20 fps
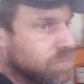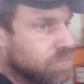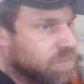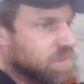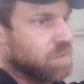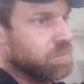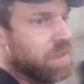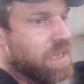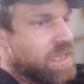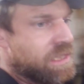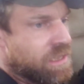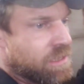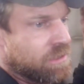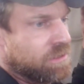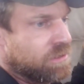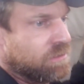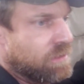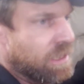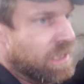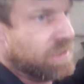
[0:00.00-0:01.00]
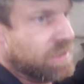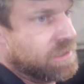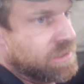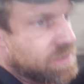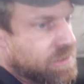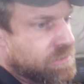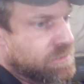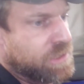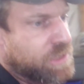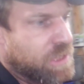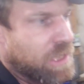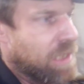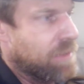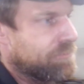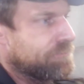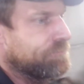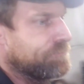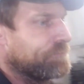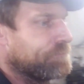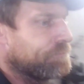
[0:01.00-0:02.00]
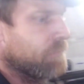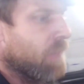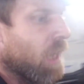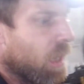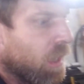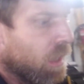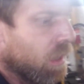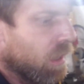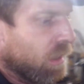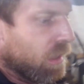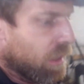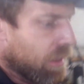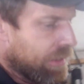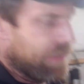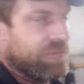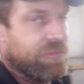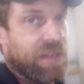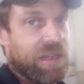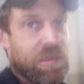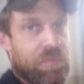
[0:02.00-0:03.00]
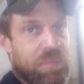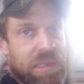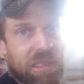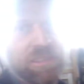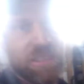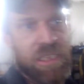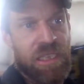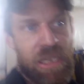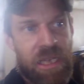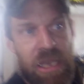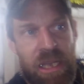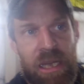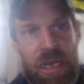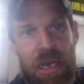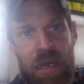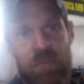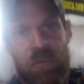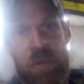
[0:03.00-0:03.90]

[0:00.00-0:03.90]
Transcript: don't mind the surroundings of the shop. I'm very busy and I'm